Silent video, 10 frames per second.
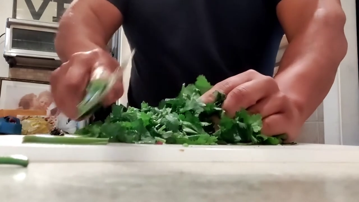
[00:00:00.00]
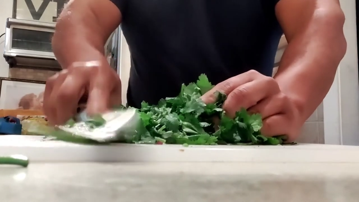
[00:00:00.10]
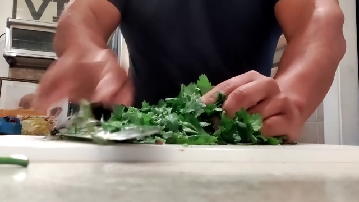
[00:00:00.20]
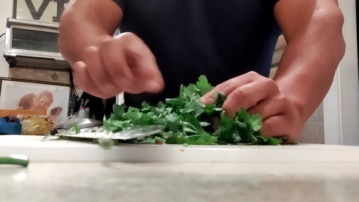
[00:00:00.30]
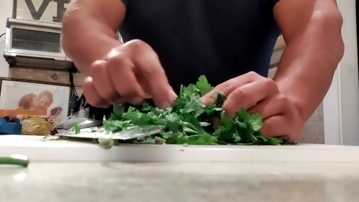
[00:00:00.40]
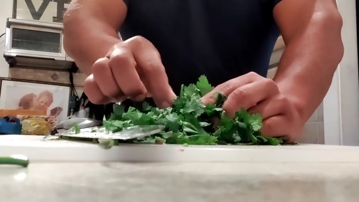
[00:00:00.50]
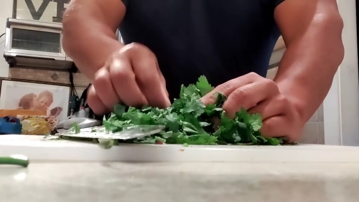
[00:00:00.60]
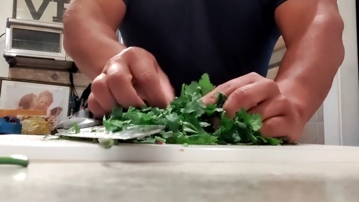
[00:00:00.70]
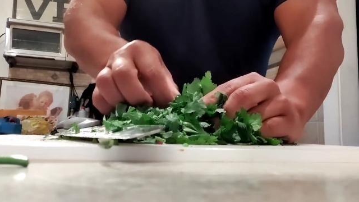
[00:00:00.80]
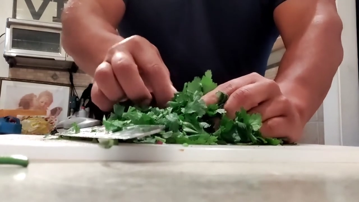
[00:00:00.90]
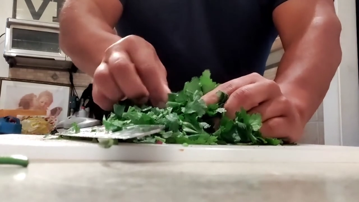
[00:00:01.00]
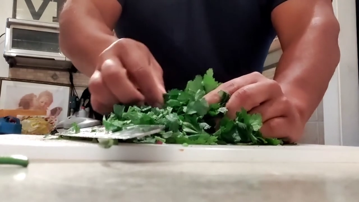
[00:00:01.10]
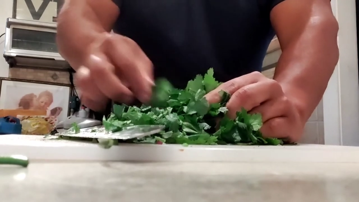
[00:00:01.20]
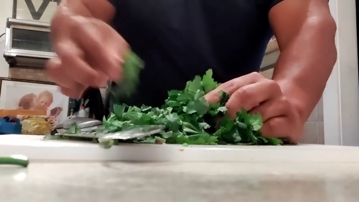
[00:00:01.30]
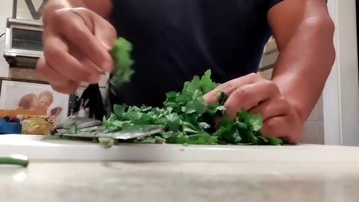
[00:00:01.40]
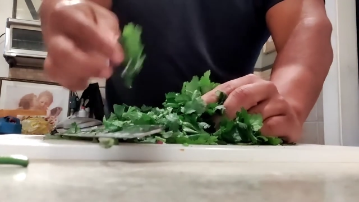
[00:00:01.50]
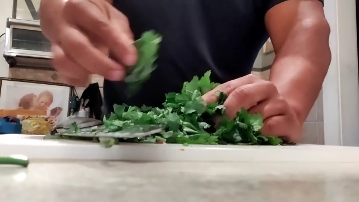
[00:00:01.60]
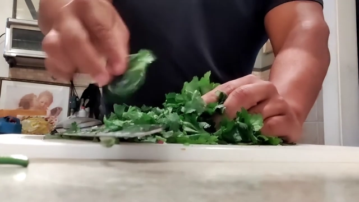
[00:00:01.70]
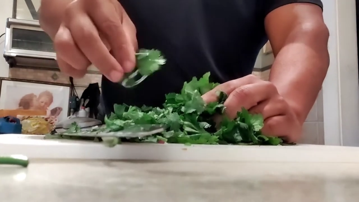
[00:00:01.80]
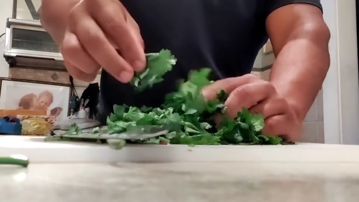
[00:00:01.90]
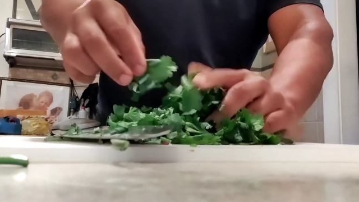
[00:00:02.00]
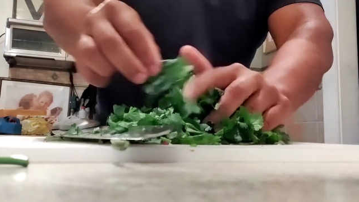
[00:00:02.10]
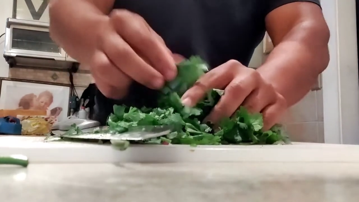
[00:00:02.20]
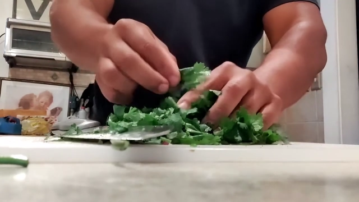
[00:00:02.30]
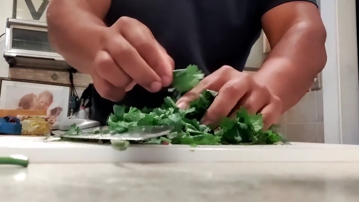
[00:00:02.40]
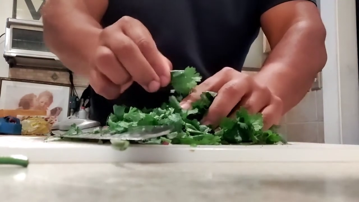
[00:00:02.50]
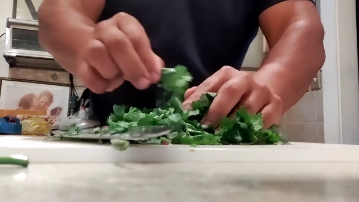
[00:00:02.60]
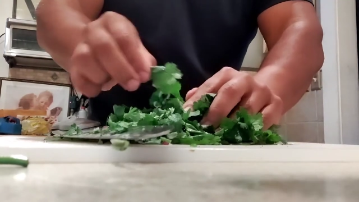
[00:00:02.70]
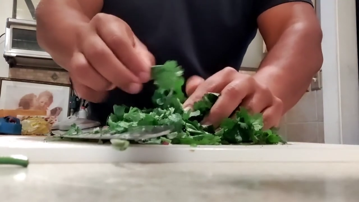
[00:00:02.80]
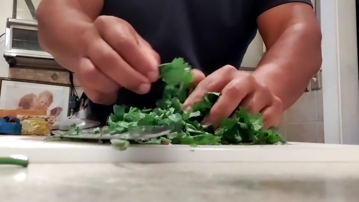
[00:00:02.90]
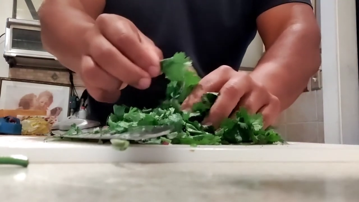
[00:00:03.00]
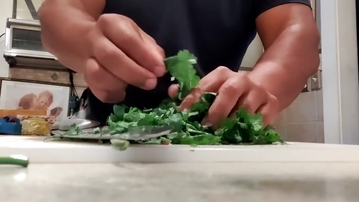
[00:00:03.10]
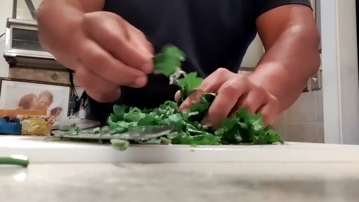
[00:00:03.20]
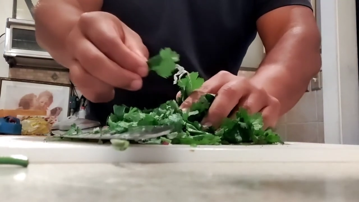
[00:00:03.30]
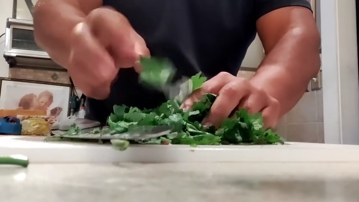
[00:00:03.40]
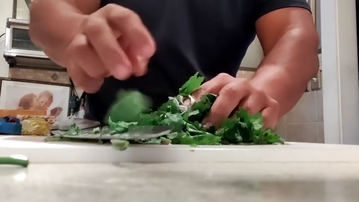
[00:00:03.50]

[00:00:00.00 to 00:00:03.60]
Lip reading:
Nobody's mouth can be seen.